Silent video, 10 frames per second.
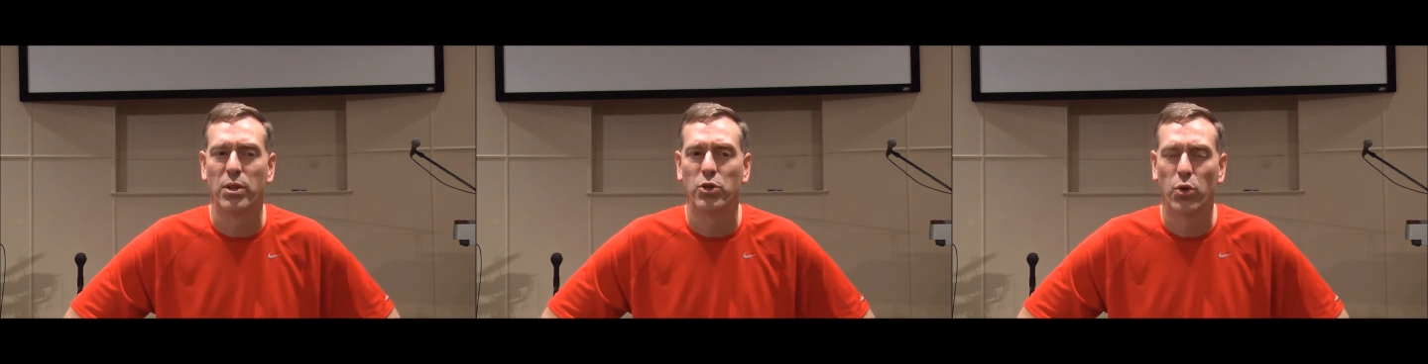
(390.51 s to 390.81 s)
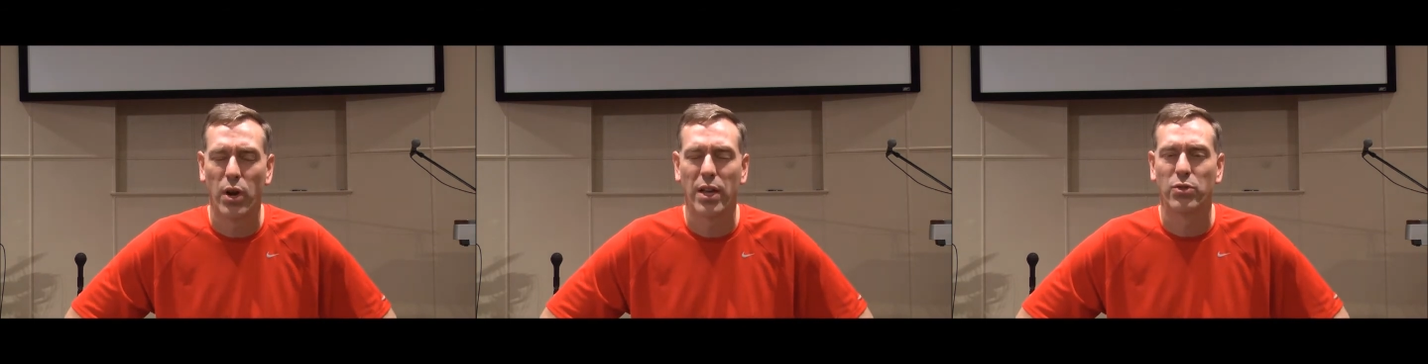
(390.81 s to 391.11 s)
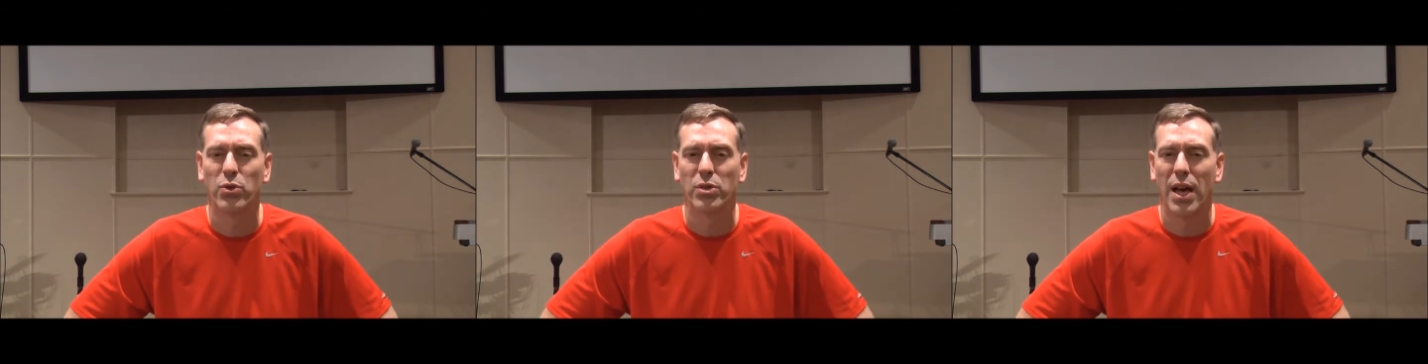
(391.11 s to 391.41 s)
The short
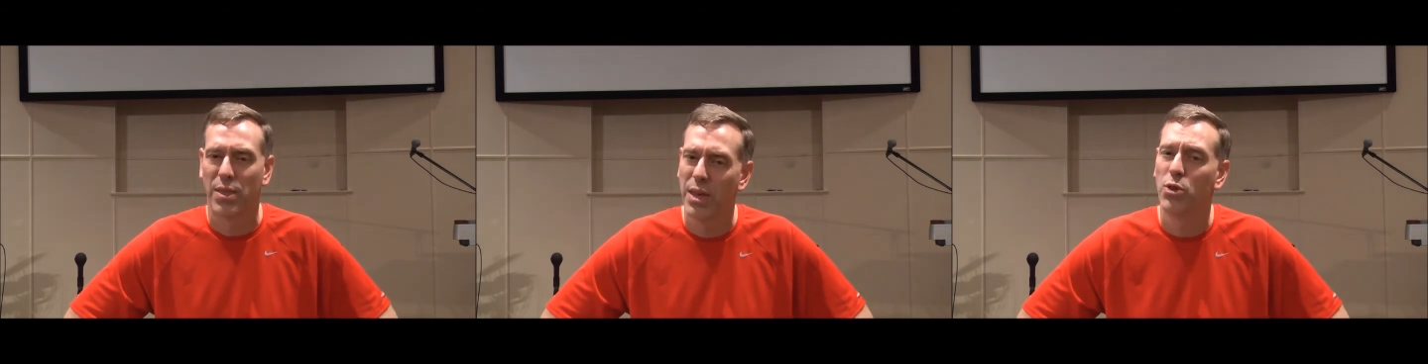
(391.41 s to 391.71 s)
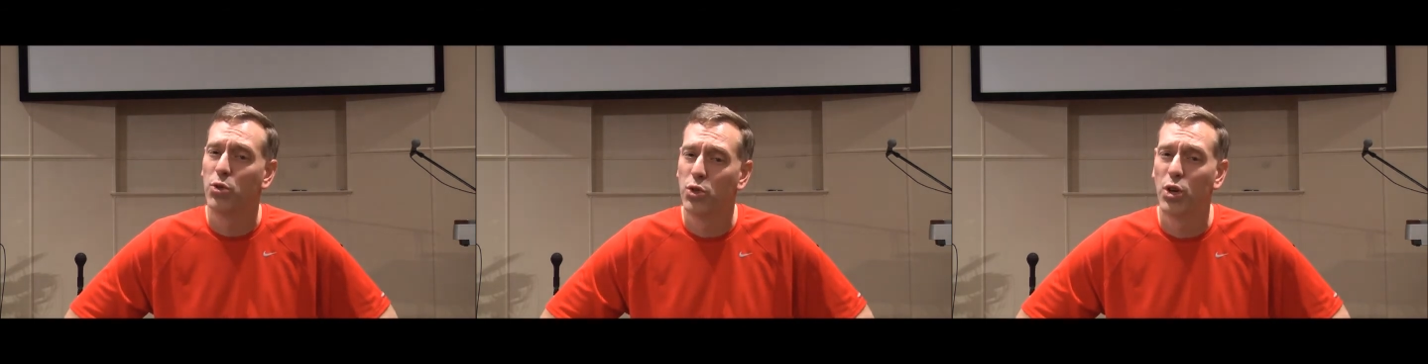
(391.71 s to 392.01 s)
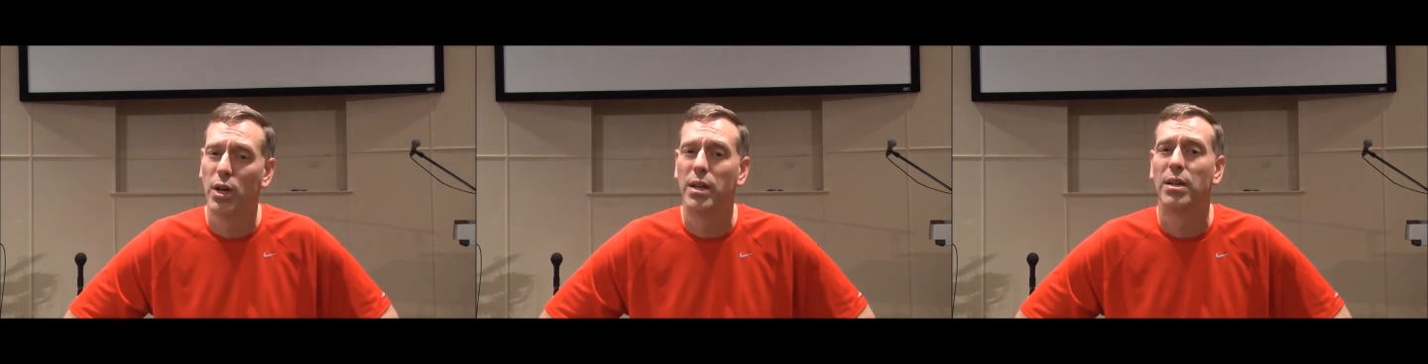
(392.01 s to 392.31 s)
answer is, I think you
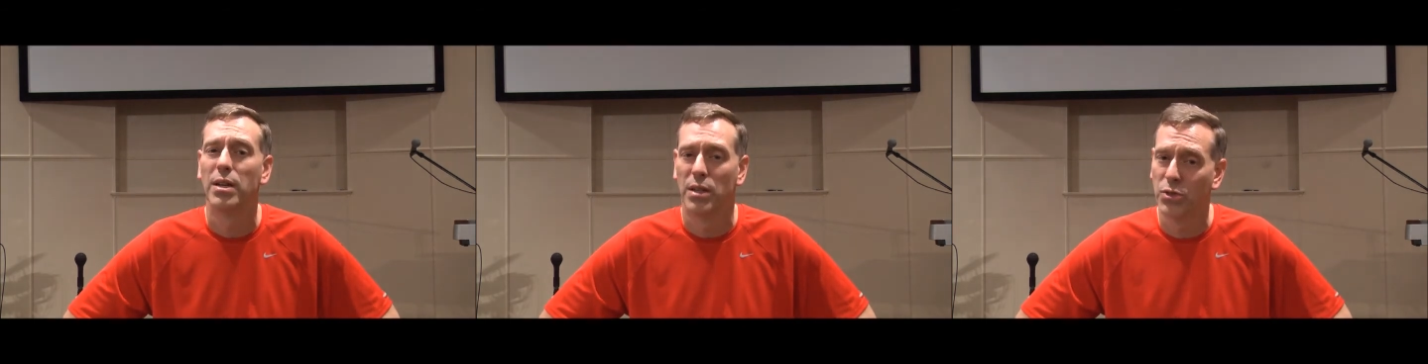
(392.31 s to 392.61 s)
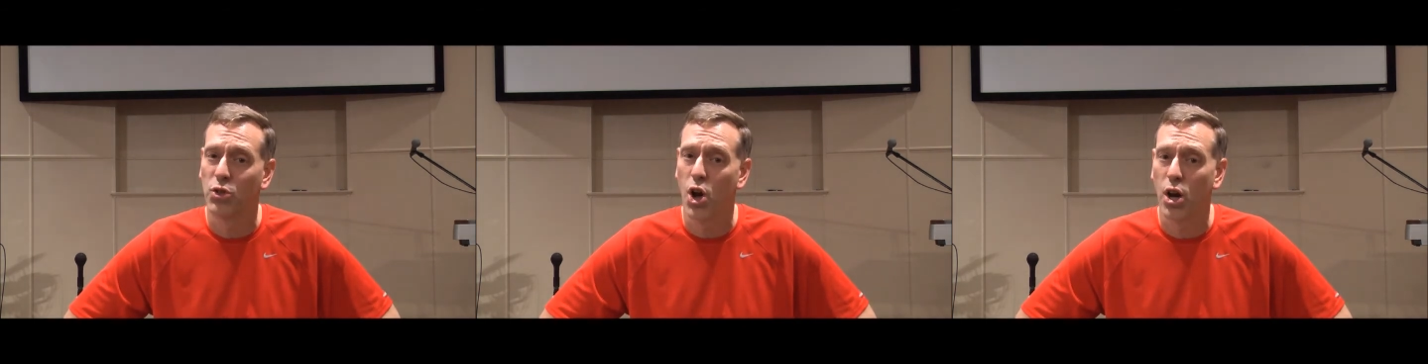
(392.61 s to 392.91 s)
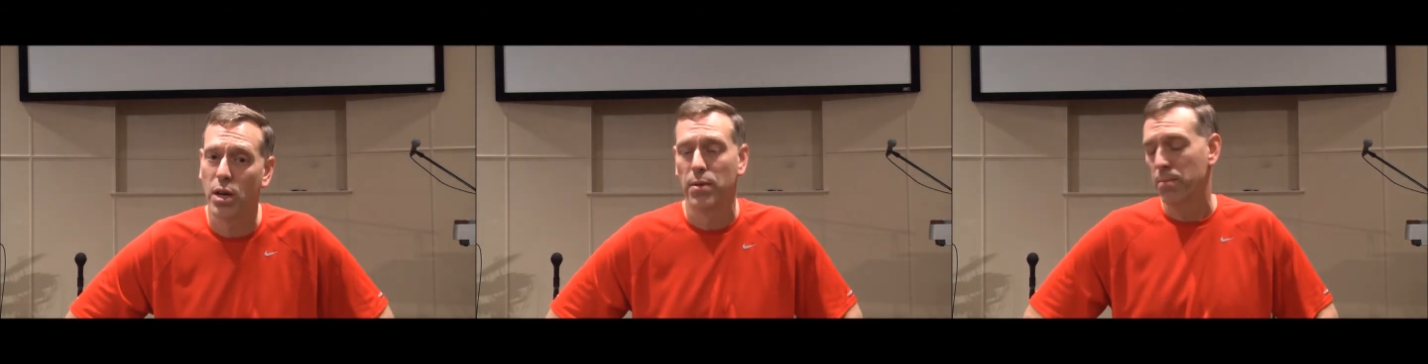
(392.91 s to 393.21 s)
should. Let's talk.